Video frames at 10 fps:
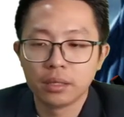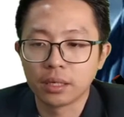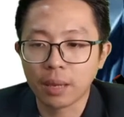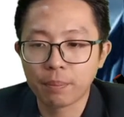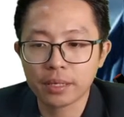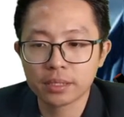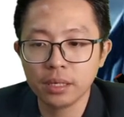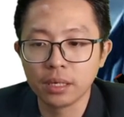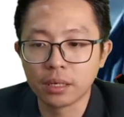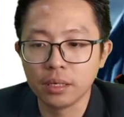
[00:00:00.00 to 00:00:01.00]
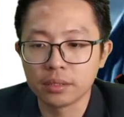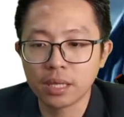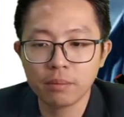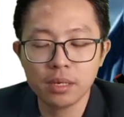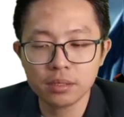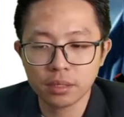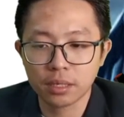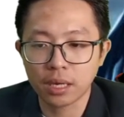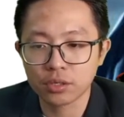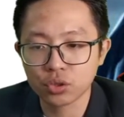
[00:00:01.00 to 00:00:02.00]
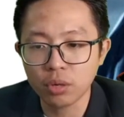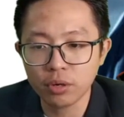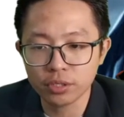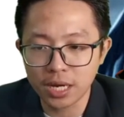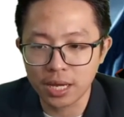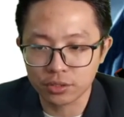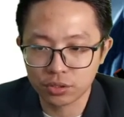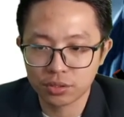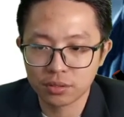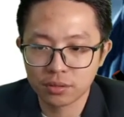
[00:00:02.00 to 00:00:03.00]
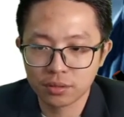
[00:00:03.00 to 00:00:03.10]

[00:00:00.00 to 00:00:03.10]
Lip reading: The capacitance increase. That means it can store more charge.